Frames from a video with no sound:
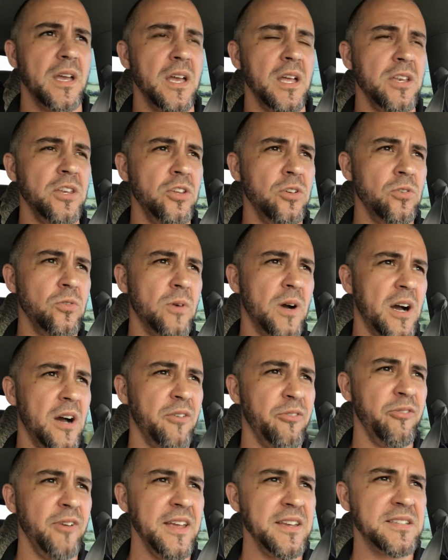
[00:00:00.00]
and you
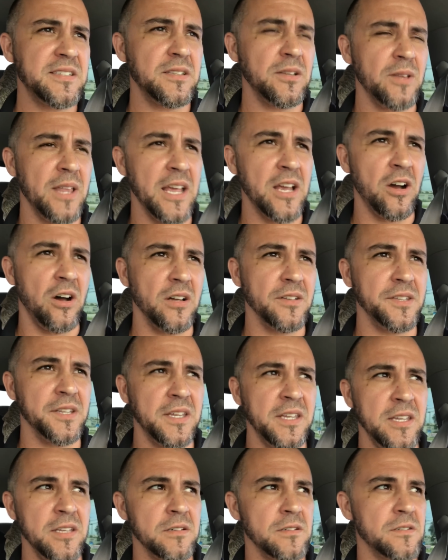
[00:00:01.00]
face, they call it the
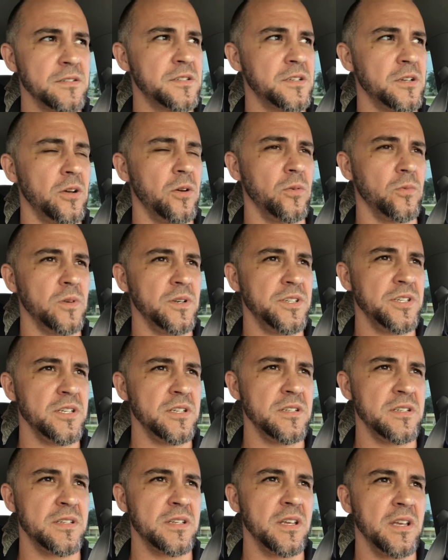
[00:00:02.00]
kill zone, which
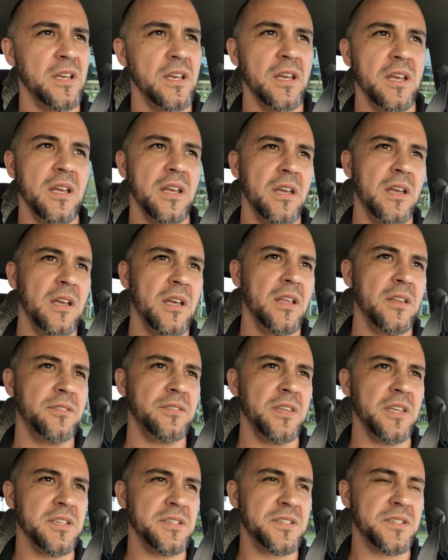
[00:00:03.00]
is
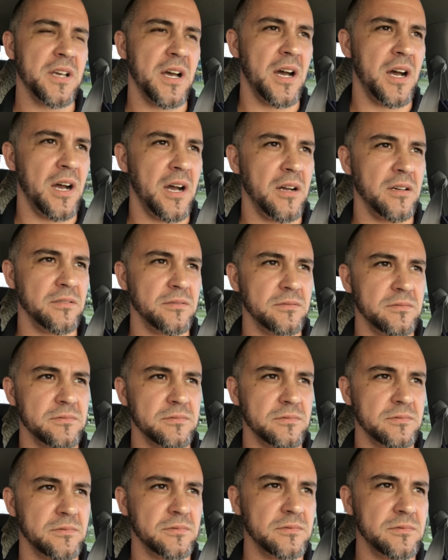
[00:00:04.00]
this
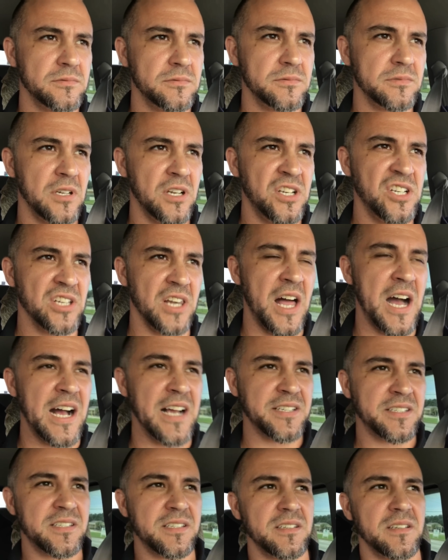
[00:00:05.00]

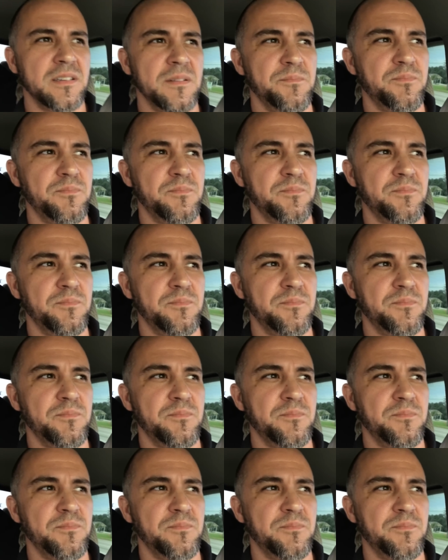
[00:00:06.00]
glossed,